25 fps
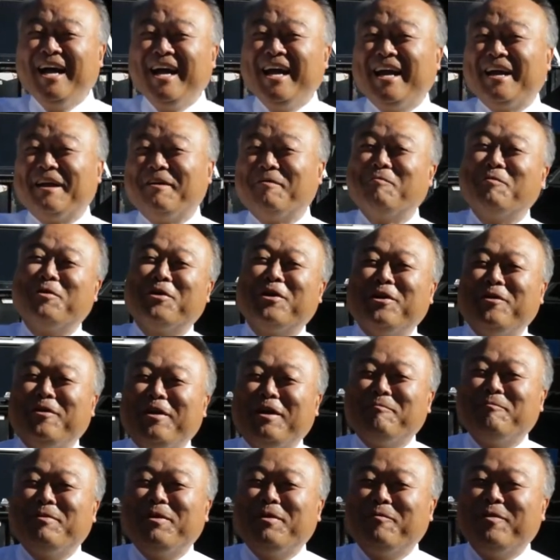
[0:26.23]
Hi, we're here
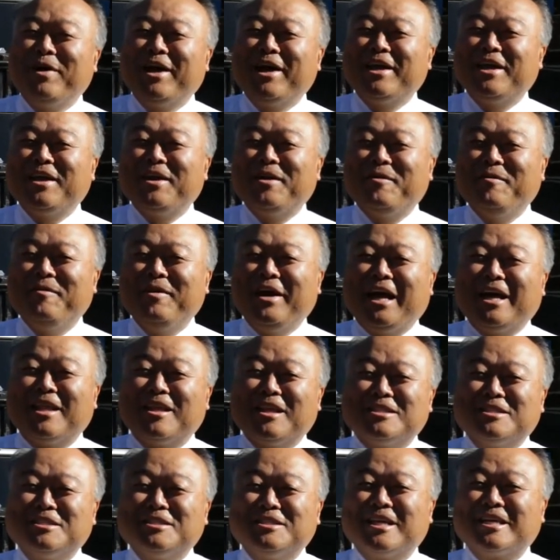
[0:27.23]
at BYU and
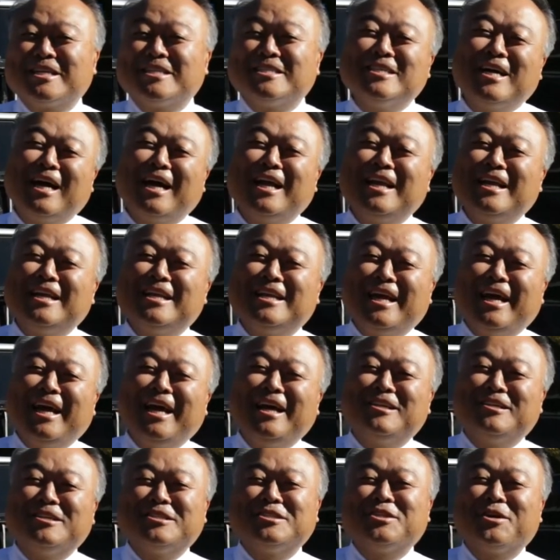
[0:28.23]
this is an exciting
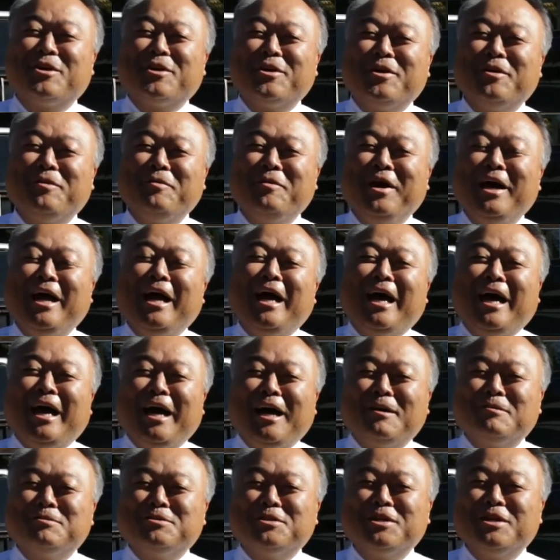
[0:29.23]
day to show you
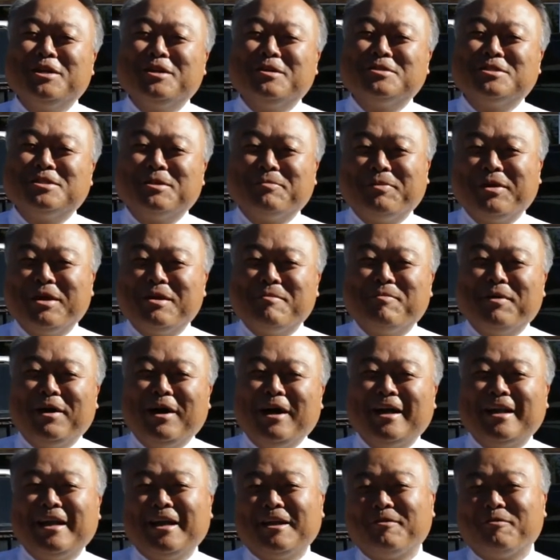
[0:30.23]
how to use the
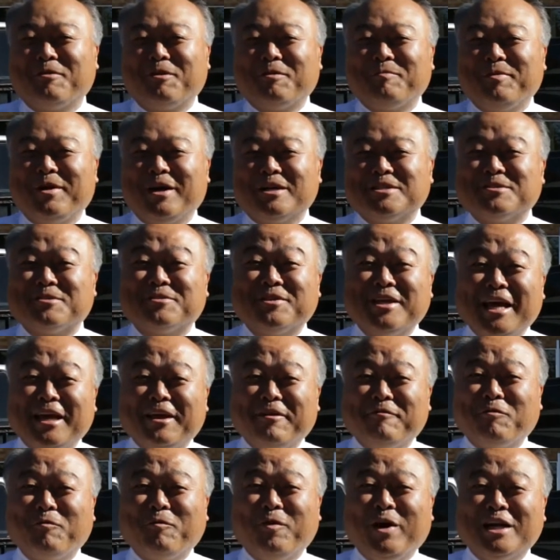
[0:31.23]
PeePod and door pod. So thank
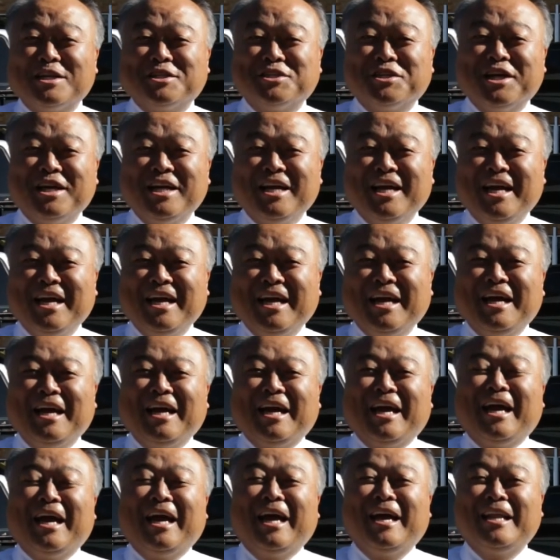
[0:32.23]
you for watching
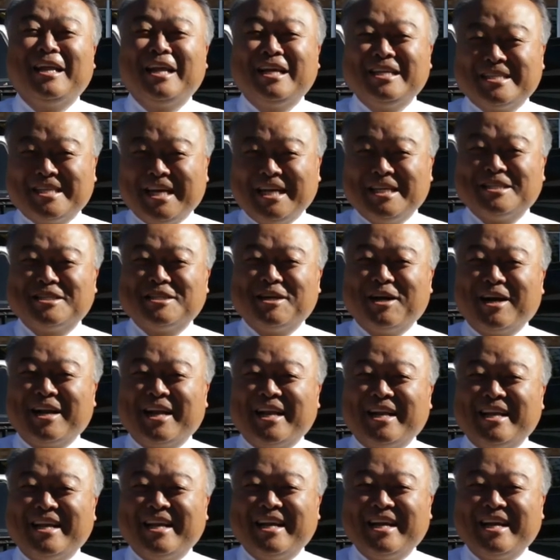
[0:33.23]
and let's get started.